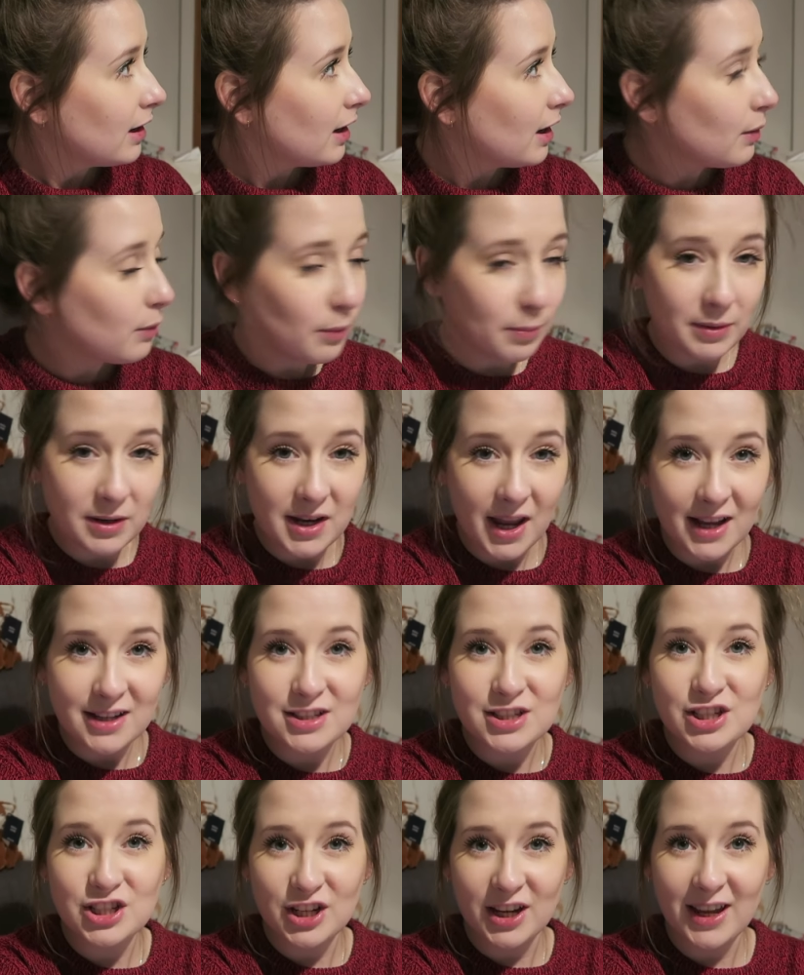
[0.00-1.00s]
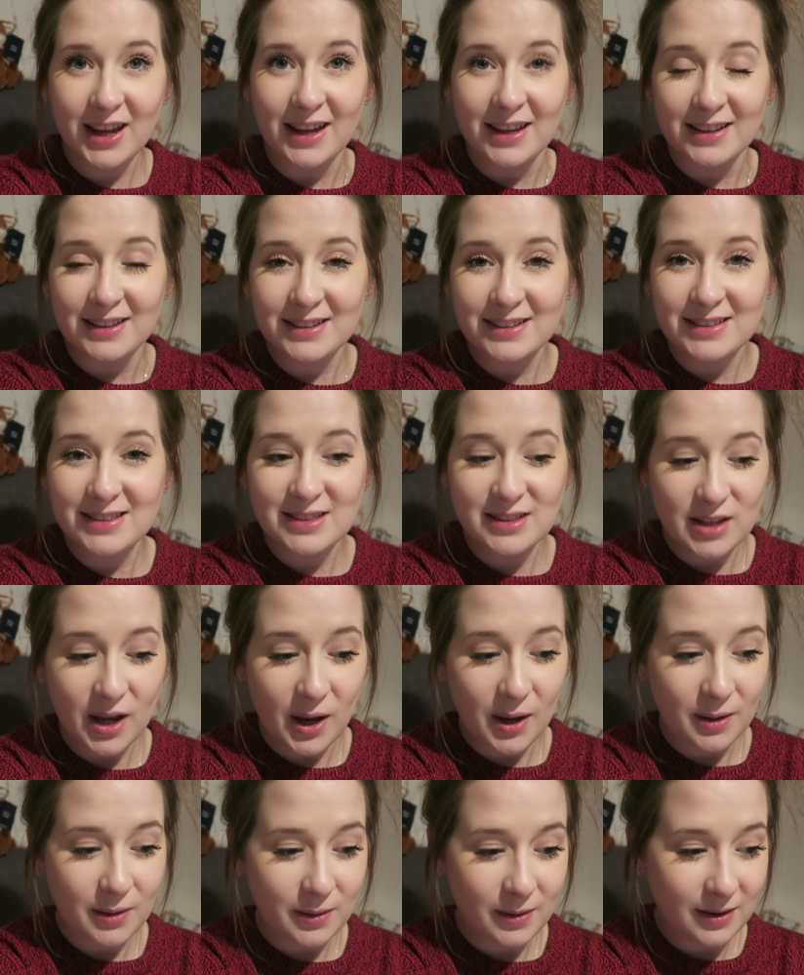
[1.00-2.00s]
it will be next year.
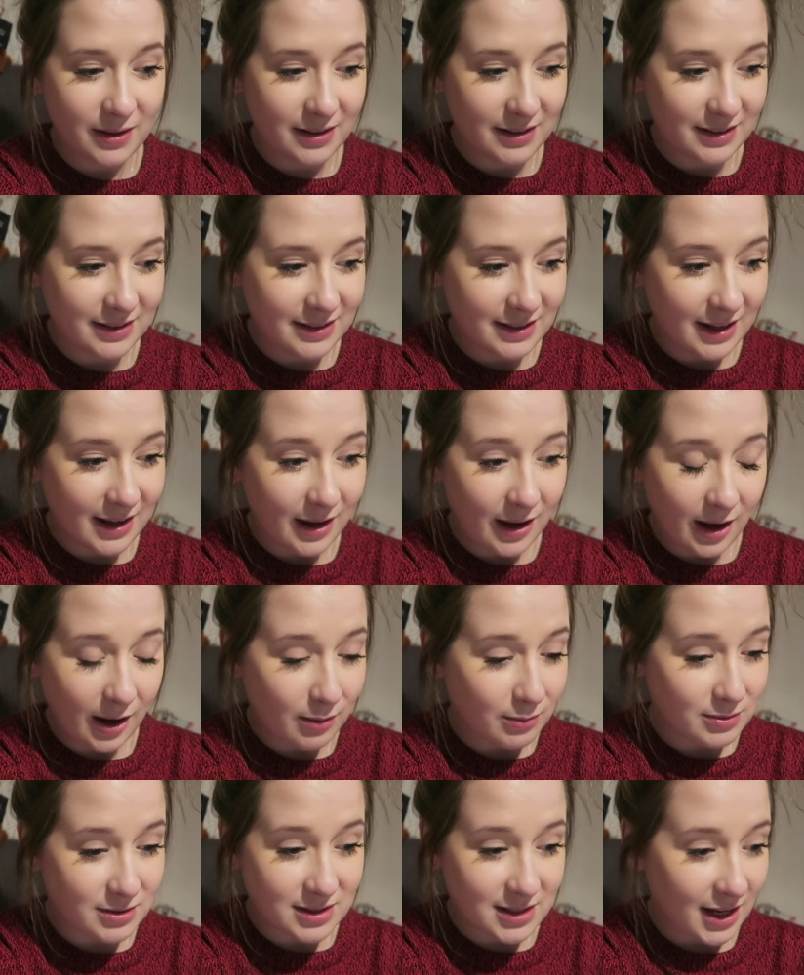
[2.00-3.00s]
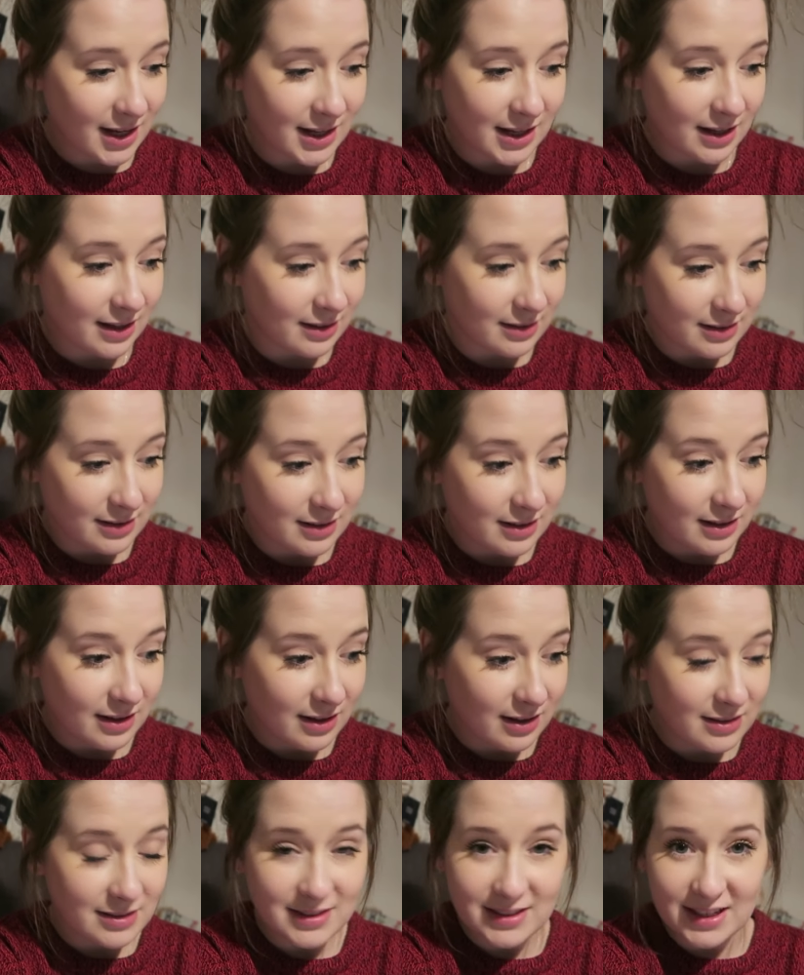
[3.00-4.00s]
So I will say it
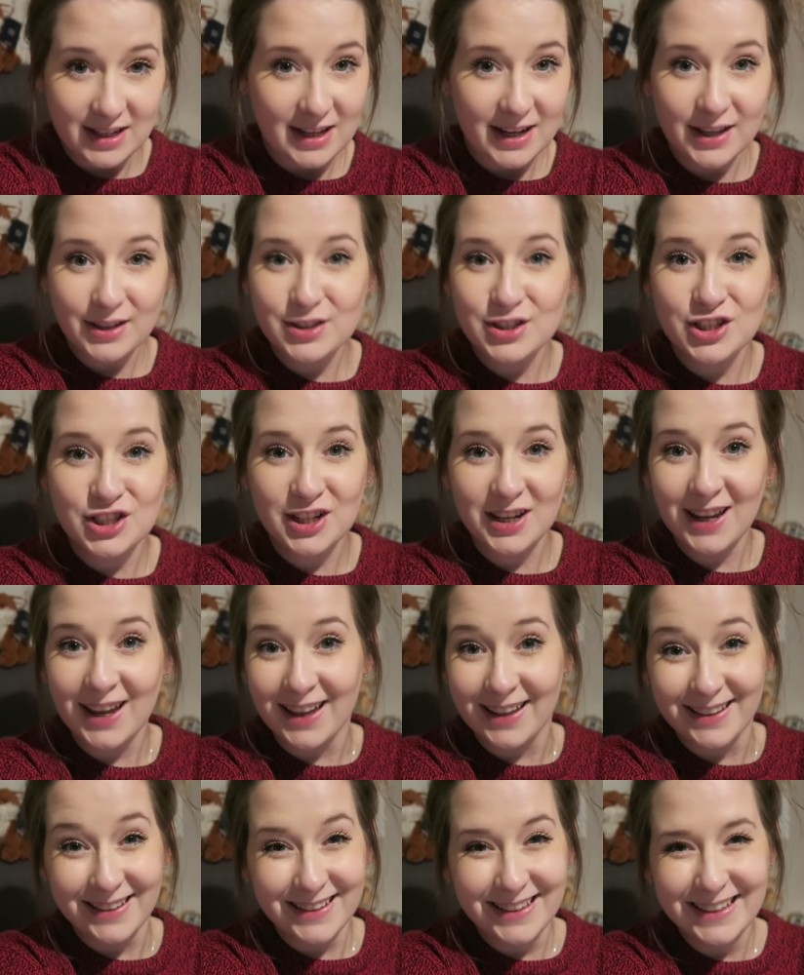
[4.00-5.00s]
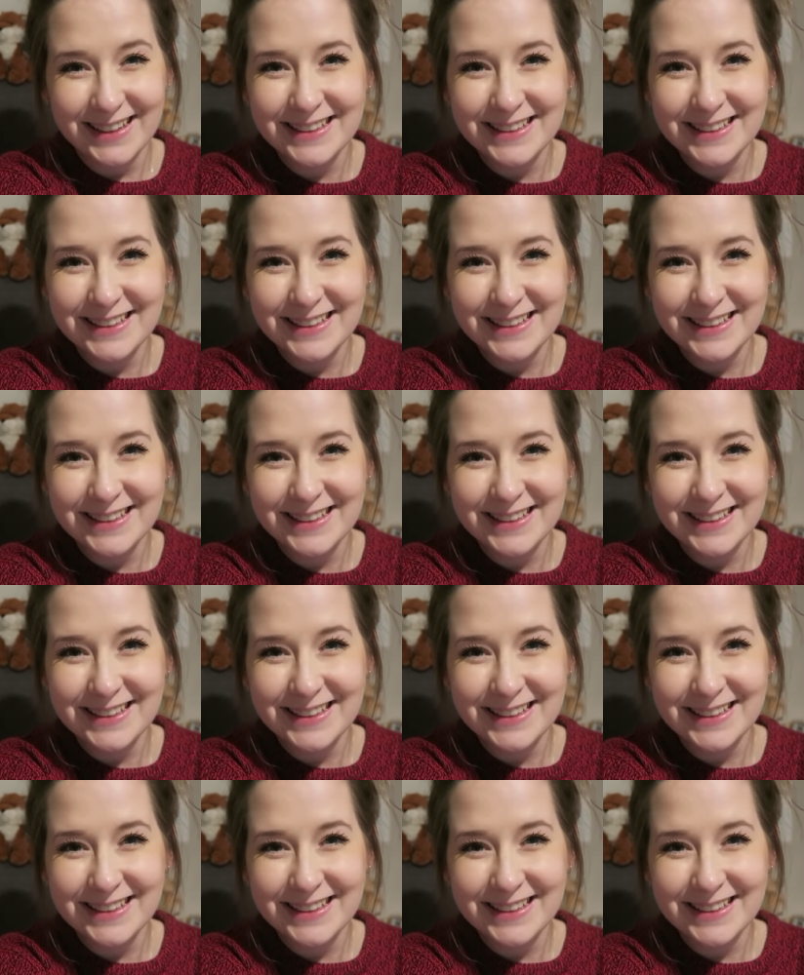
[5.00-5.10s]
see you next year.